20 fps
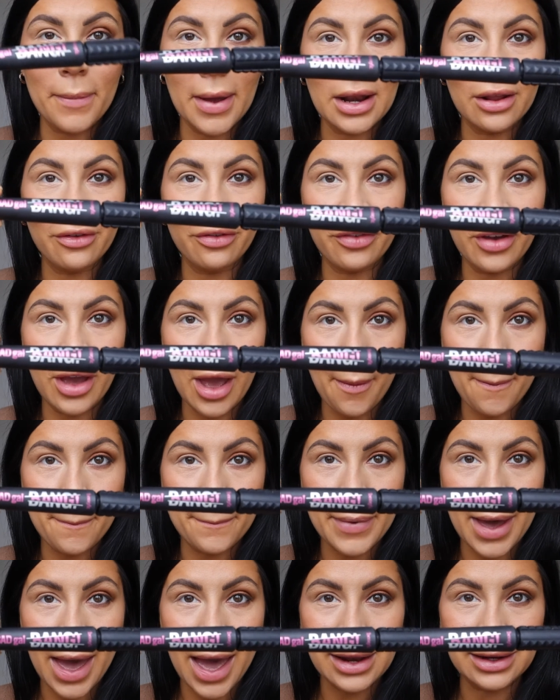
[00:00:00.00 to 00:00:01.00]

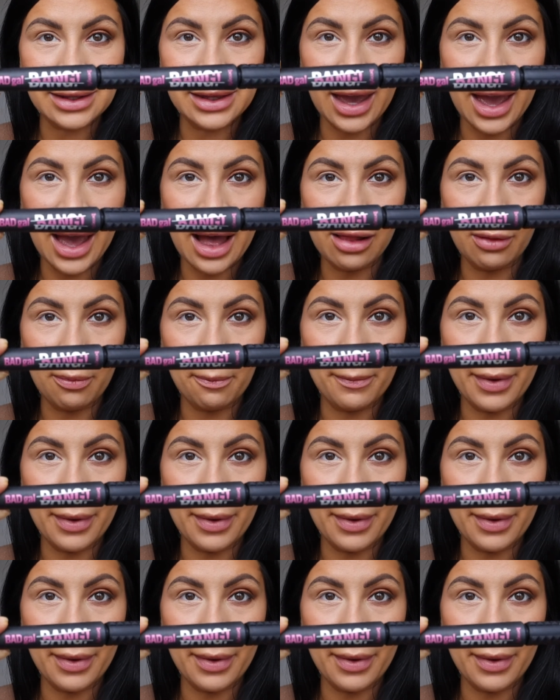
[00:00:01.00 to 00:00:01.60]
Benefit Bad Gal